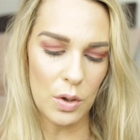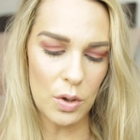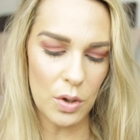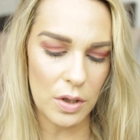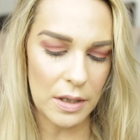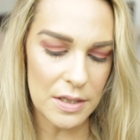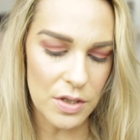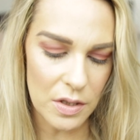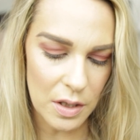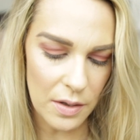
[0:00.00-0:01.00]
Oh, I
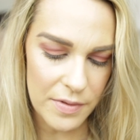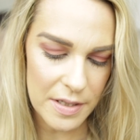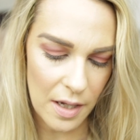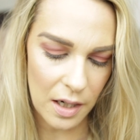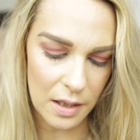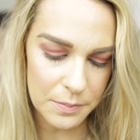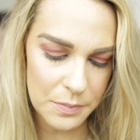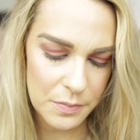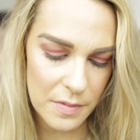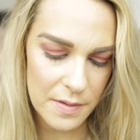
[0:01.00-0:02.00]
just love this colour.
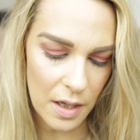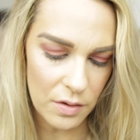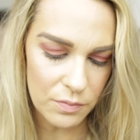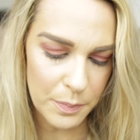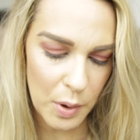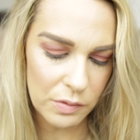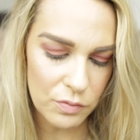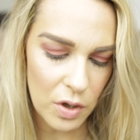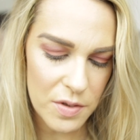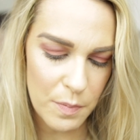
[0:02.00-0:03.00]
It's like
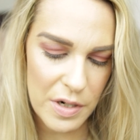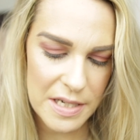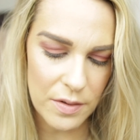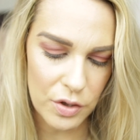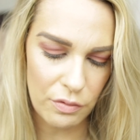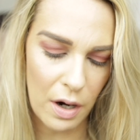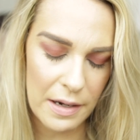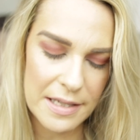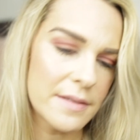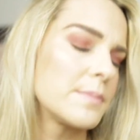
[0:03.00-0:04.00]
putting raspberries on your
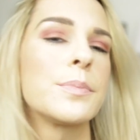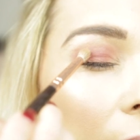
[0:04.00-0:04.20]
eyes.